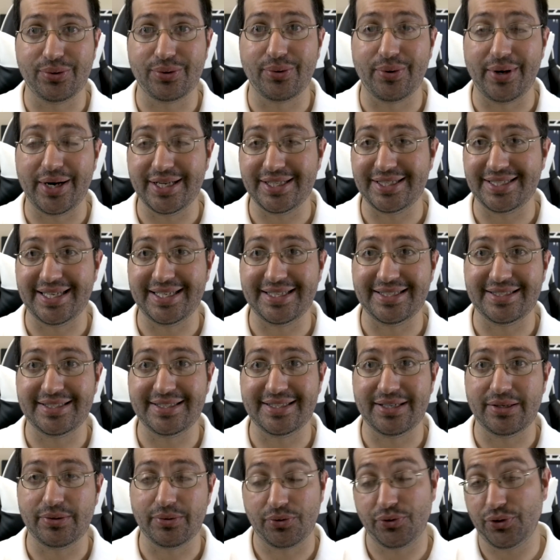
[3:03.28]
threads and
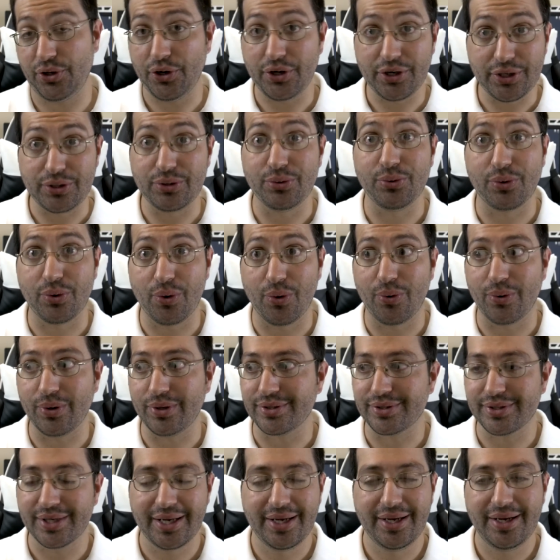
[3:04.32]
or 32
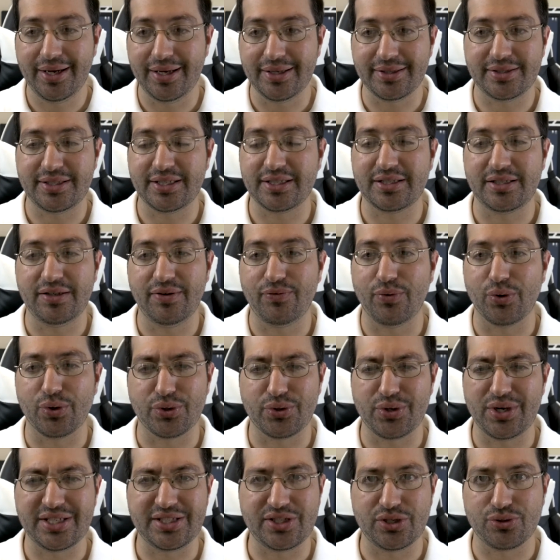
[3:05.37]
cores and 64
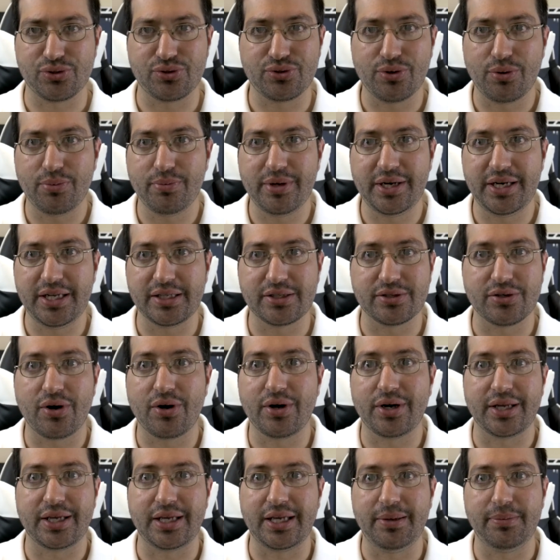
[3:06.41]
threads? There's so many, it's
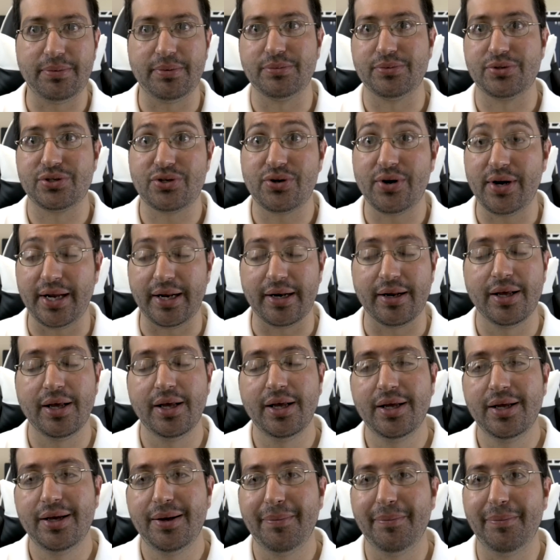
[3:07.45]
hard to keep them straight.
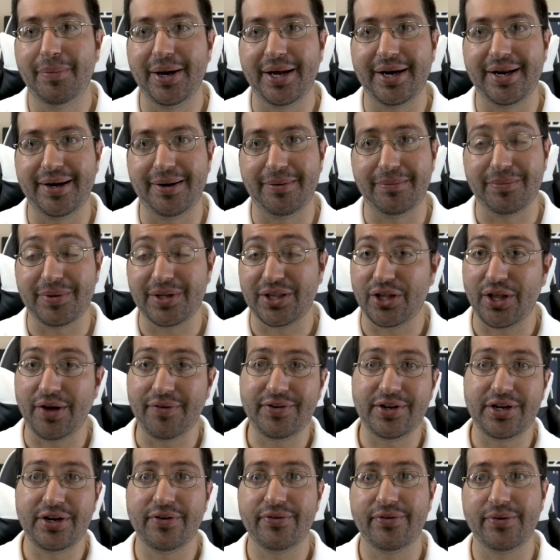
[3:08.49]
But um,
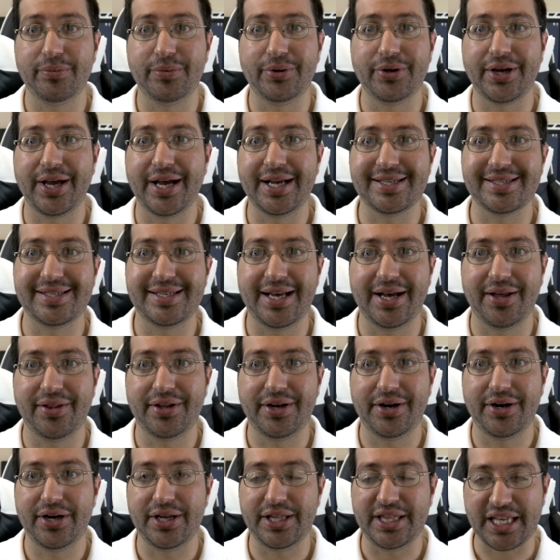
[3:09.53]
love to hear from you guys down
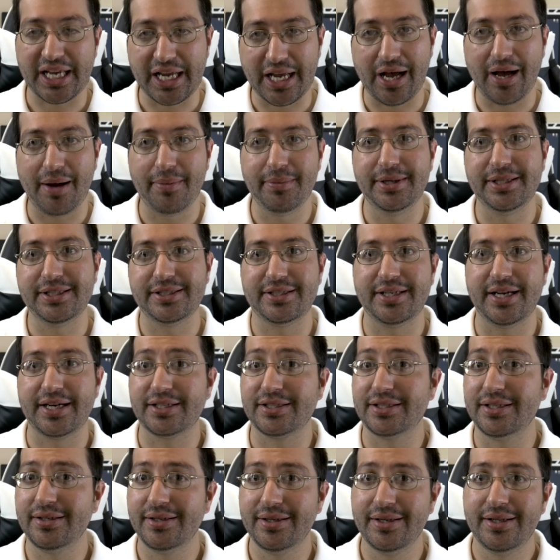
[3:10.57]
there in the comment
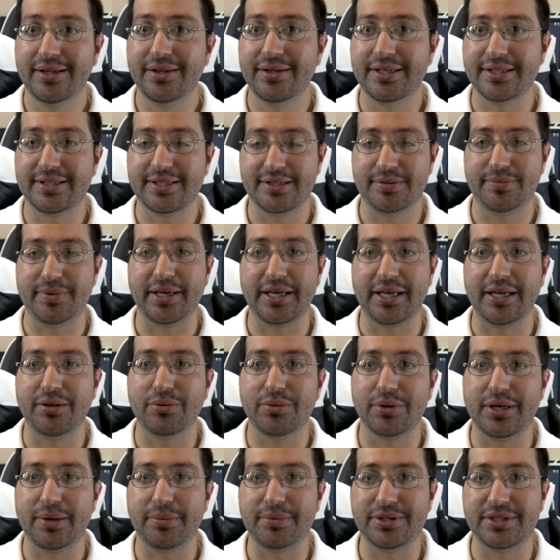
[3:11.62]
section. This has been
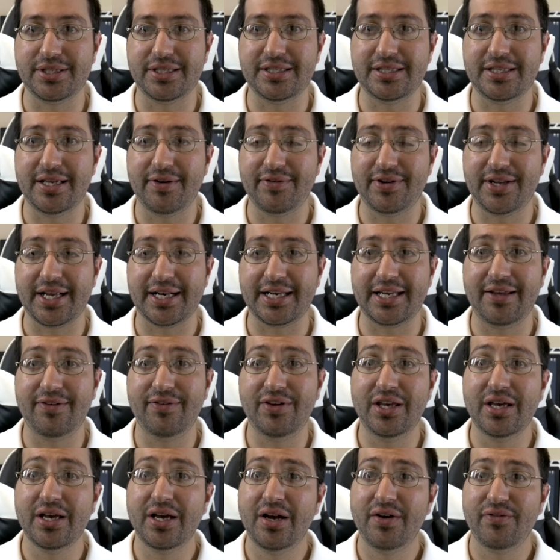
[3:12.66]
Keith with WCCF Tech
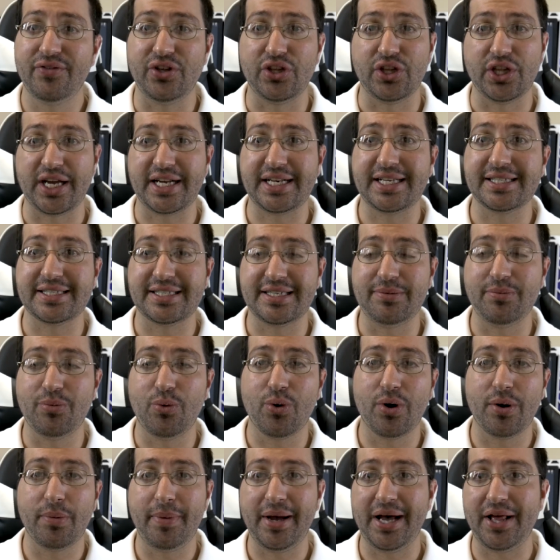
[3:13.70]
TV. If you'd like to see
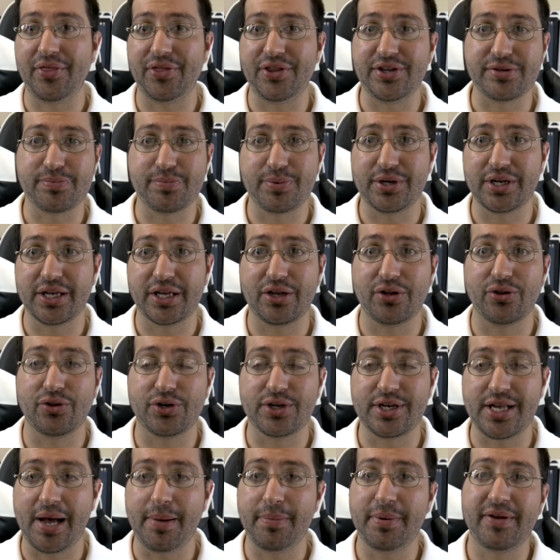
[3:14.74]
more about this particular
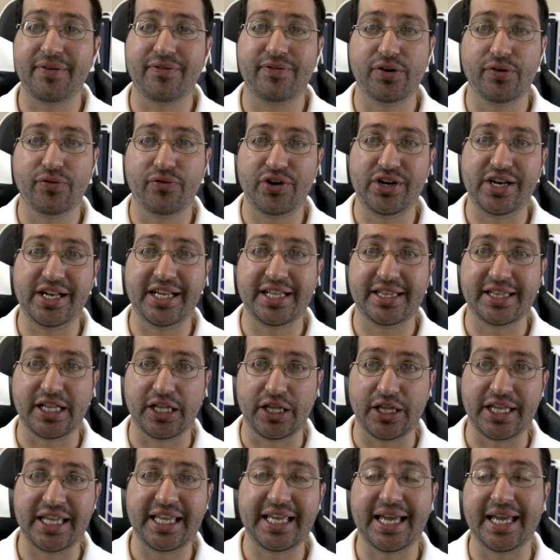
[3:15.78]
topic, feel free to hit the
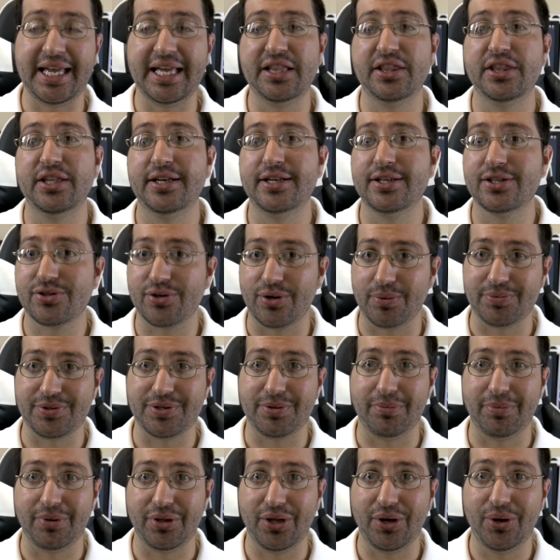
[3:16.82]
link in the
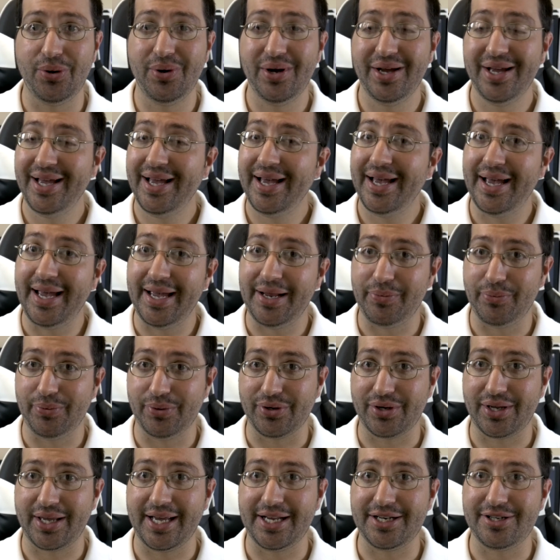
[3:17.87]
description below, and
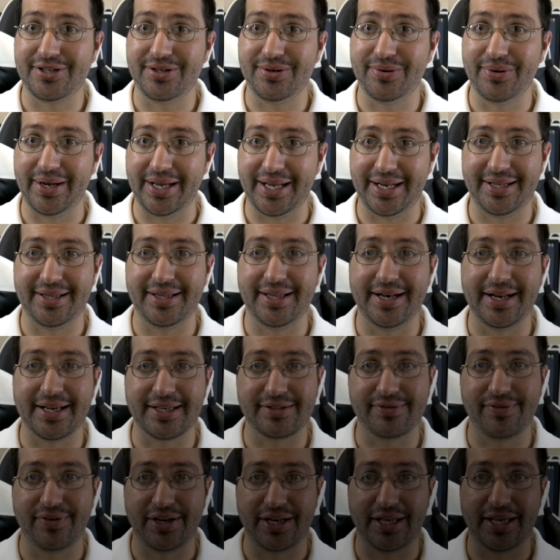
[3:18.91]
we'll catch you in the
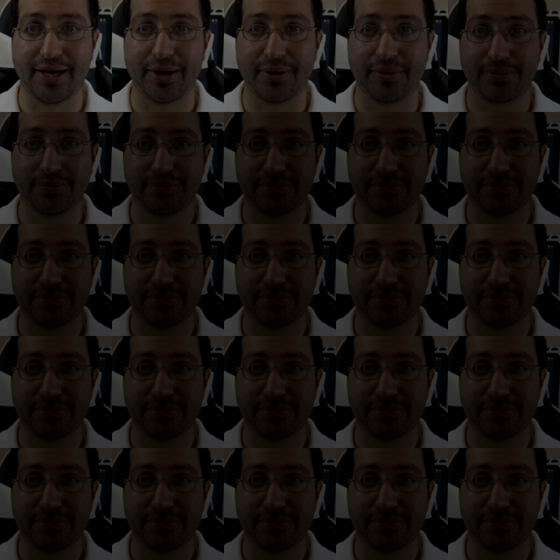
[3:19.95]
next video.